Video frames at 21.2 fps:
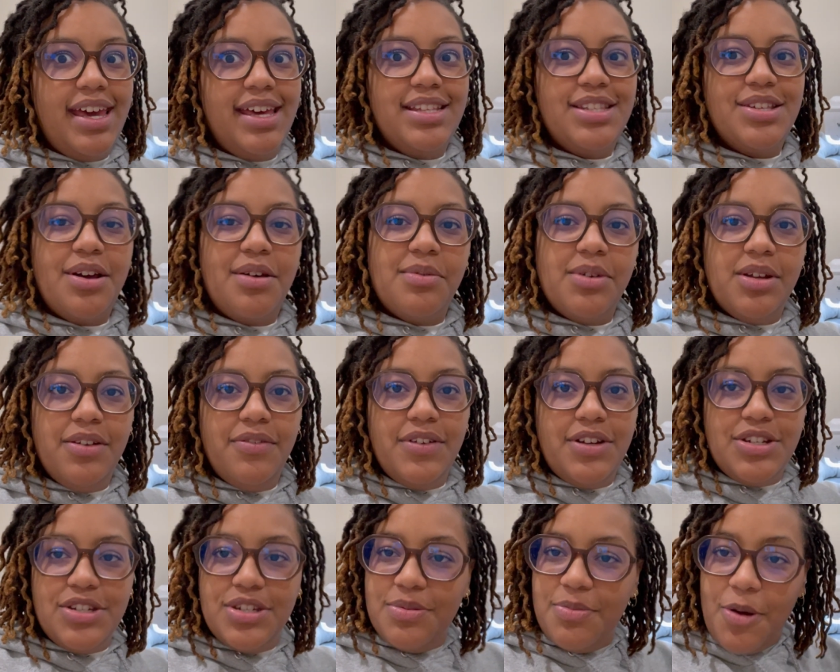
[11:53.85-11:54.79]
So I'm gonna
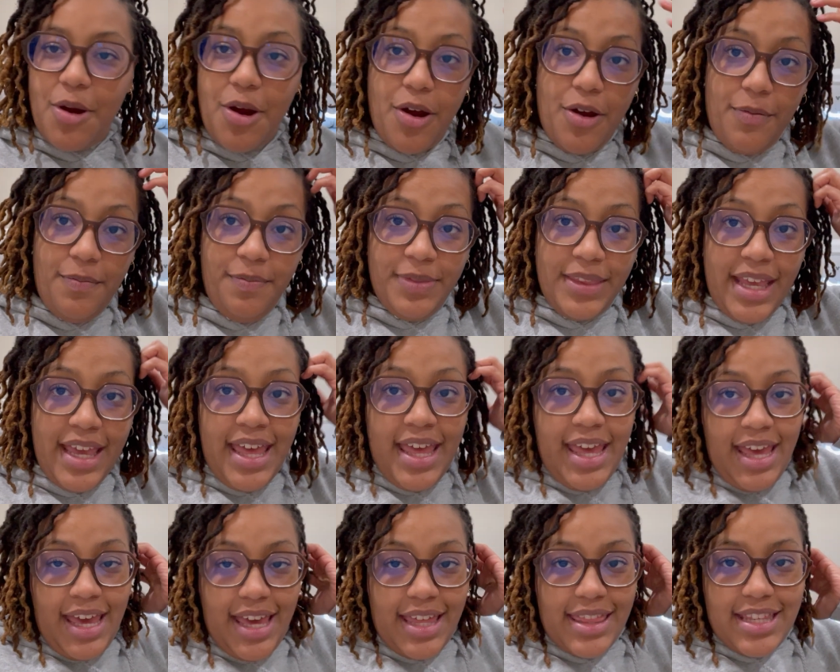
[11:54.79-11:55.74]
finish tomorrow
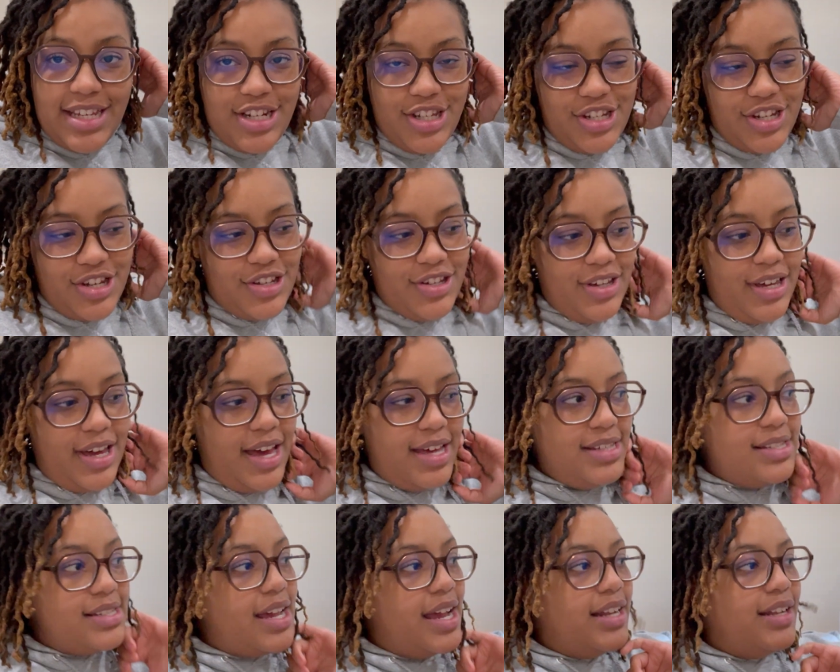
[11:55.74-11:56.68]
and then show you guys
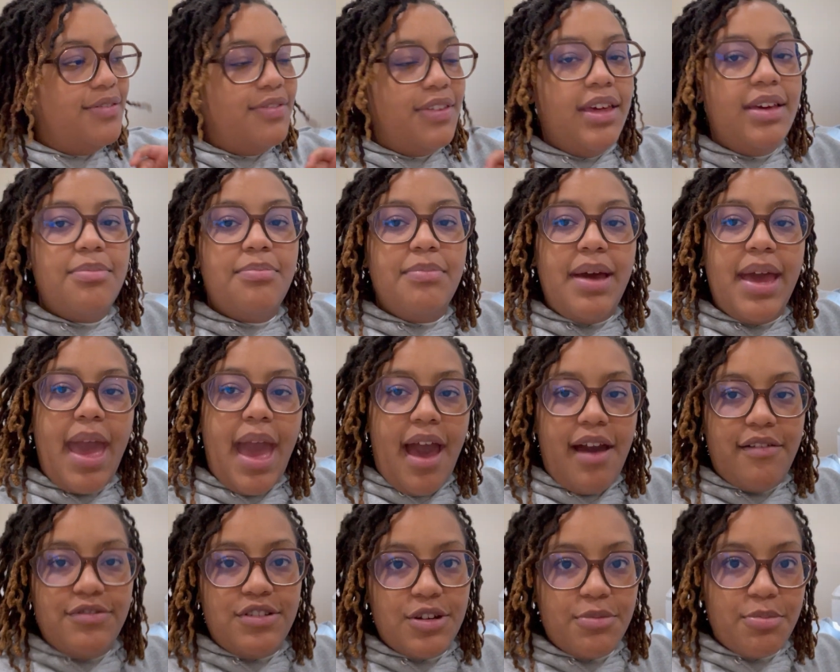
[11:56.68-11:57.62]
kind of like my
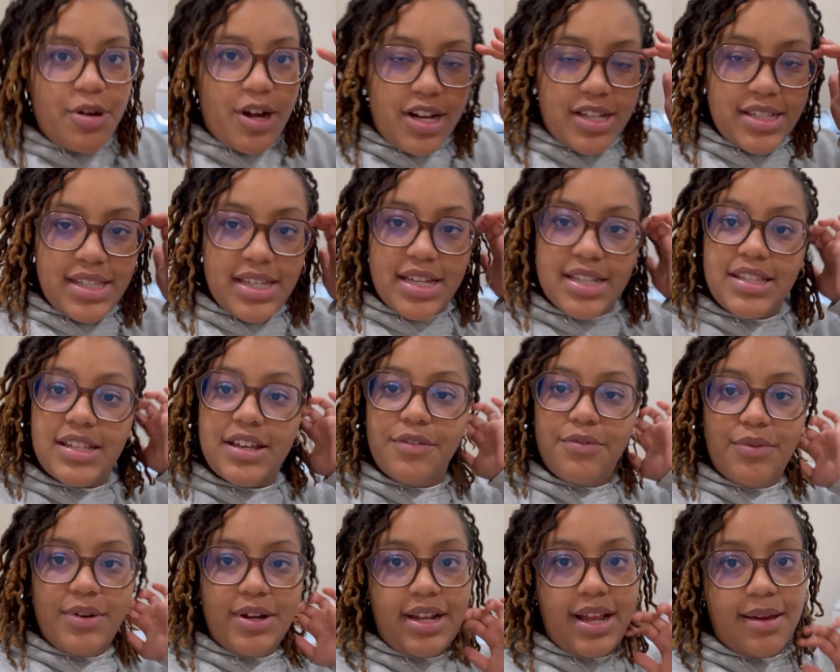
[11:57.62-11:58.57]
after process of
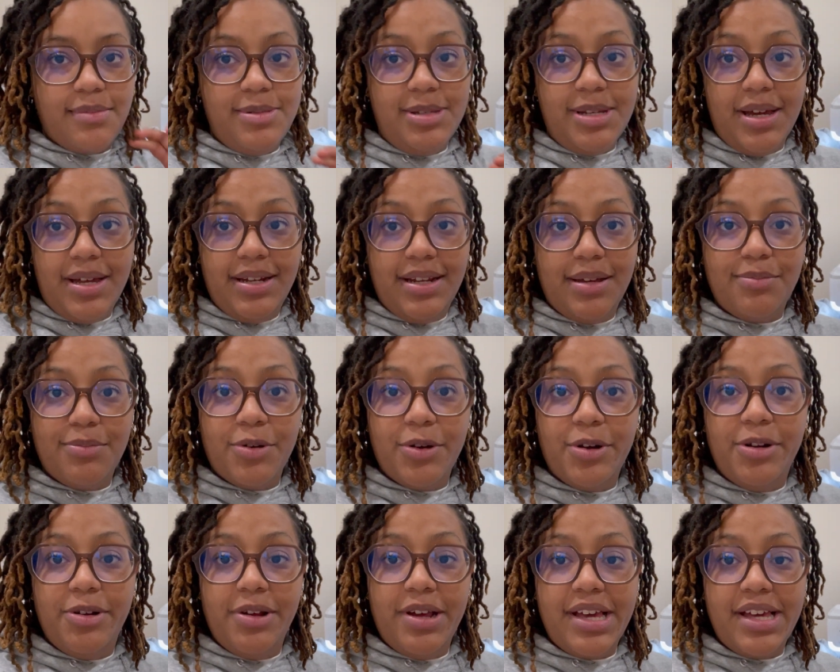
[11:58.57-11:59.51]
when I'm done
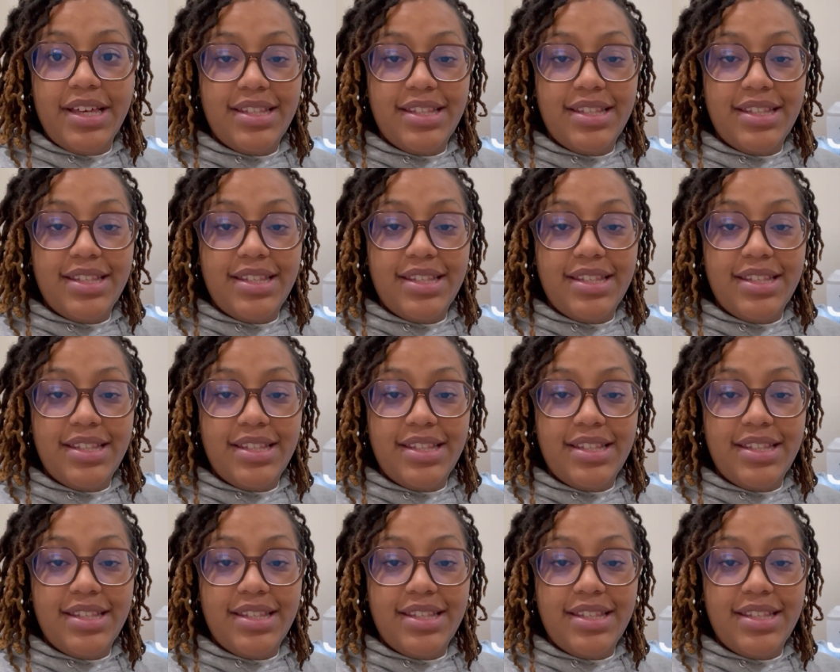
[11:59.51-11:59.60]
embroidering.